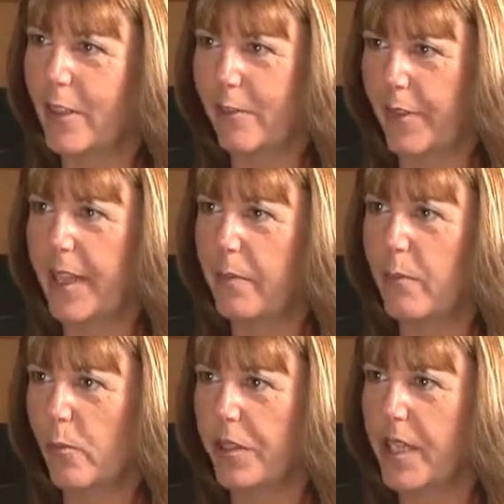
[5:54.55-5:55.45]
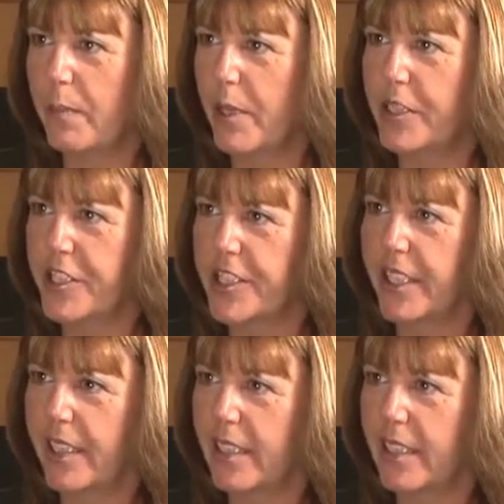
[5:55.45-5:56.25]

of what they're purchasing.